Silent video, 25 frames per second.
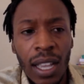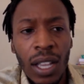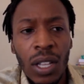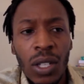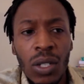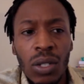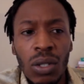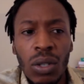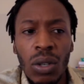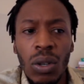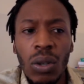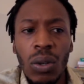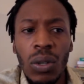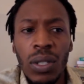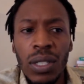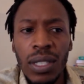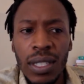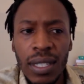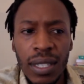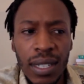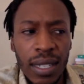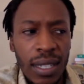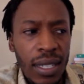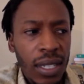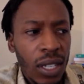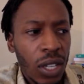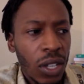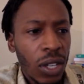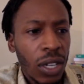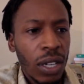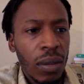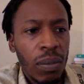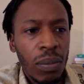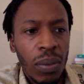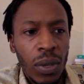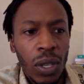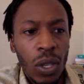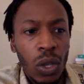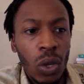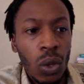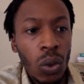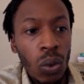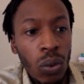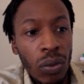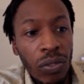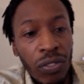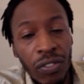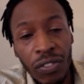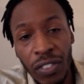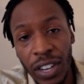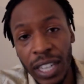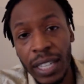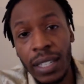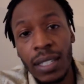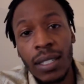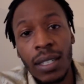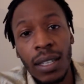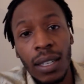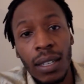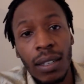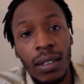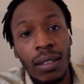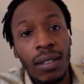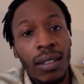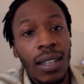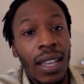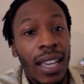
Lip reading: So it's just gonna be you fighting